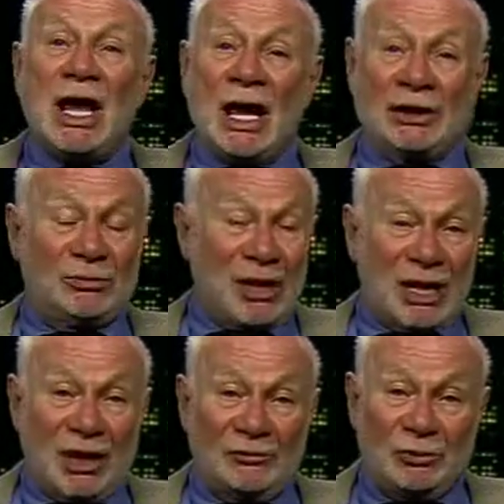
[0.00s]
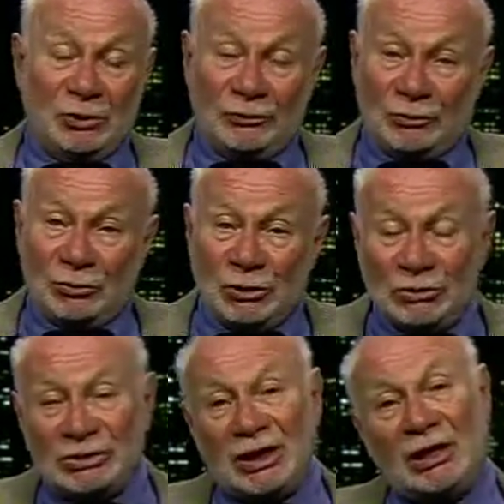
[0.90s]
And it may have beautiful
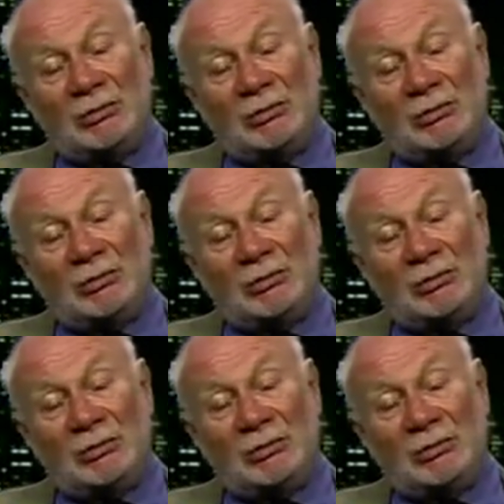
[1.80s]
music,